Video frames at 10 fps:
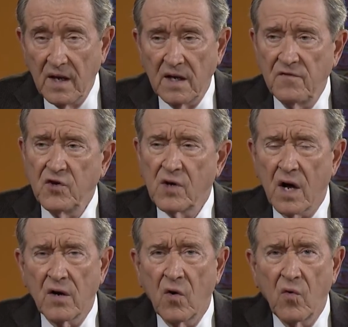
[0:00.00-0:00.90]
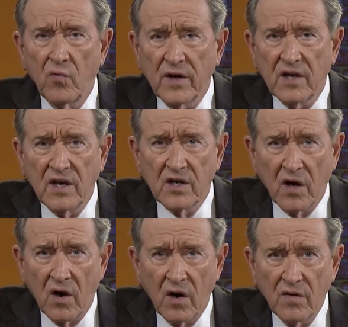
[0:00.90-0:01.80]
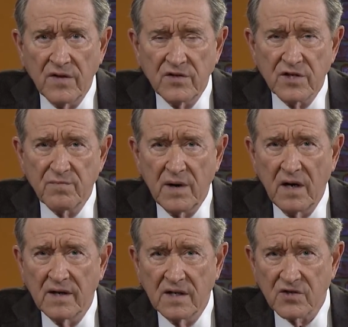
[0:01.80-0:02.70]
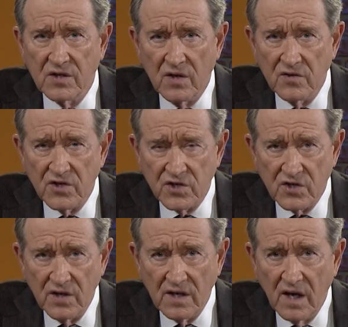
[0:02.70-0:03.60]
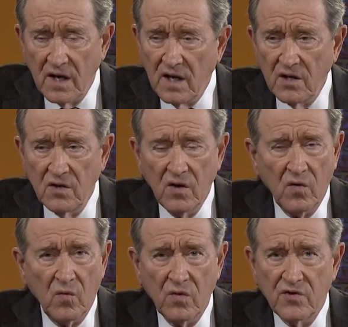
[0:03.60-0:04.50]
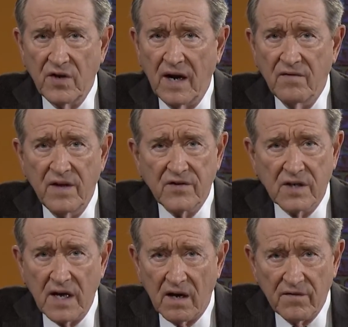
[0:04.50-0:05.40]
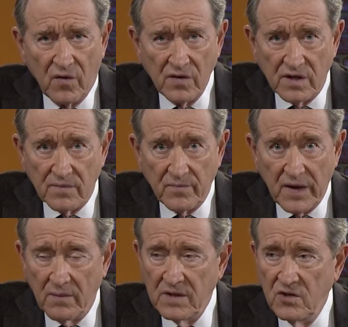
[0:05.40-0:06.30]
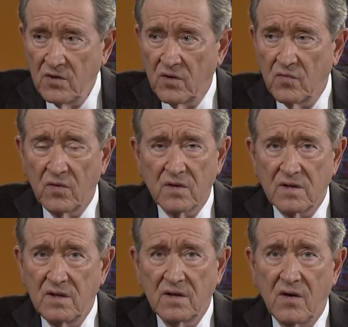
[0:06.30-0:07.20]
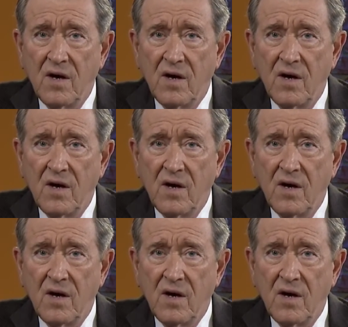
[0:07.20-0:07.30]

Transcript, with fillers: Now, if you've got an old rickety car that just barely gets across the street, you don't want to drive that to California. I mean, you don't want to, you know,